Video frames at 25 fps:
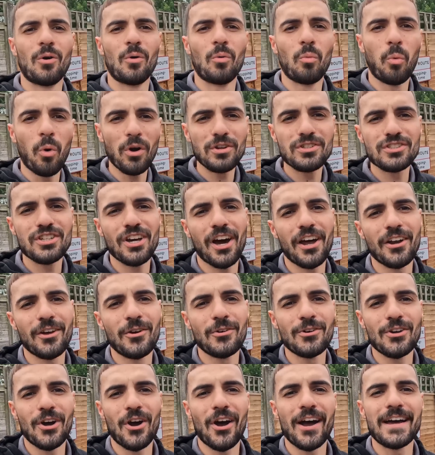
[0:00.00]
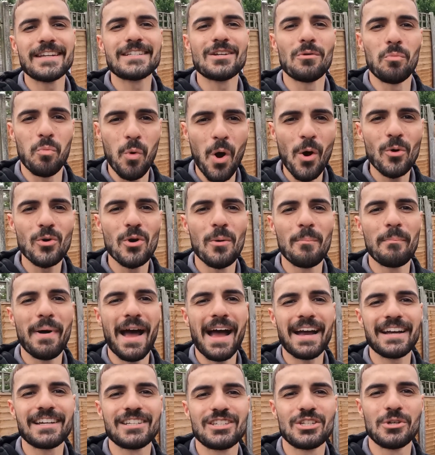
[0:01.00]
What's going on, guys? Welcome
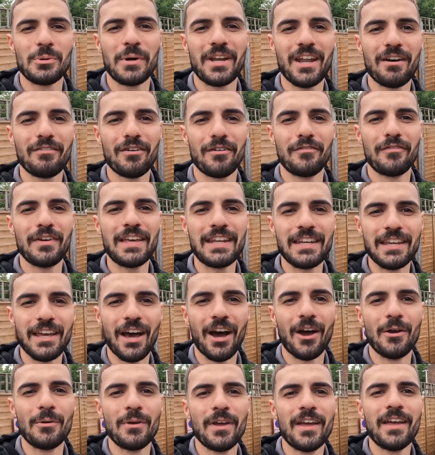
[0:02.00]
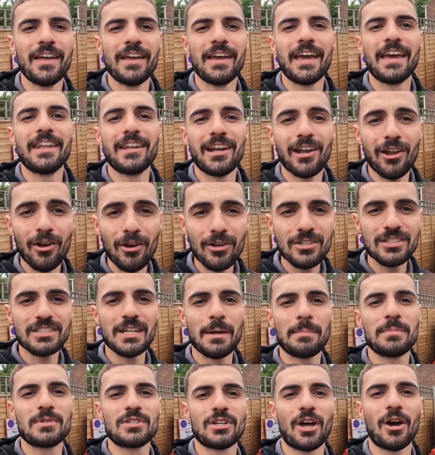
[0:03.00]
back to another video. In the last
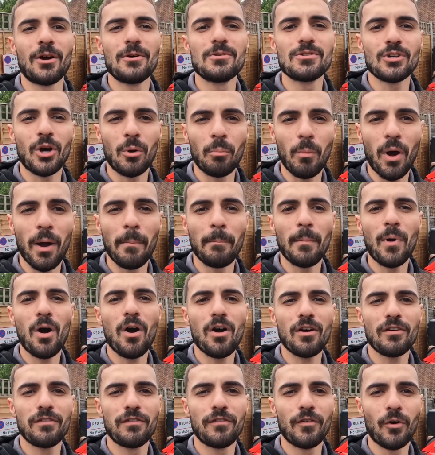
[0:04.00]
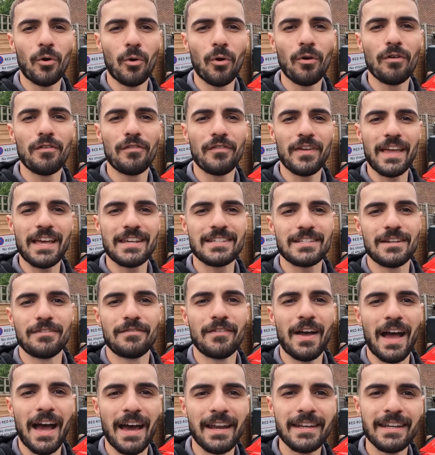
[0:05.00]
episode on my Mk4 Fiesta
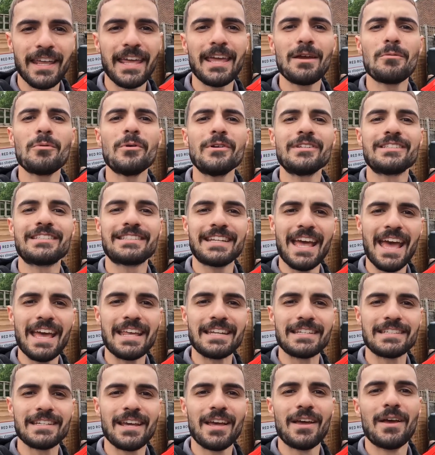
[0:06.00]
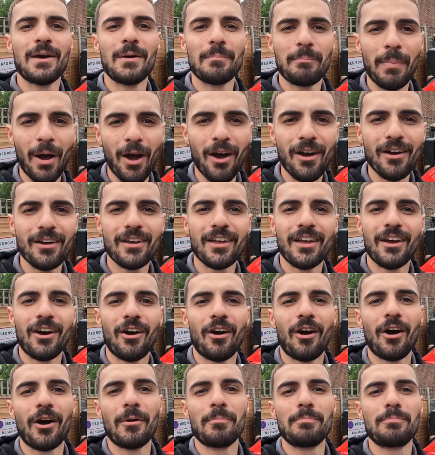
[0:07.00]
van, it was dead, but
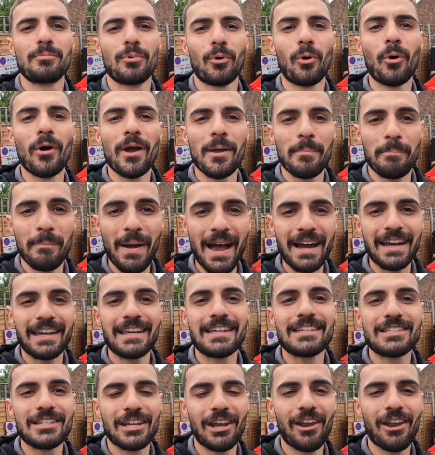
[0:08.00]
I brought it back into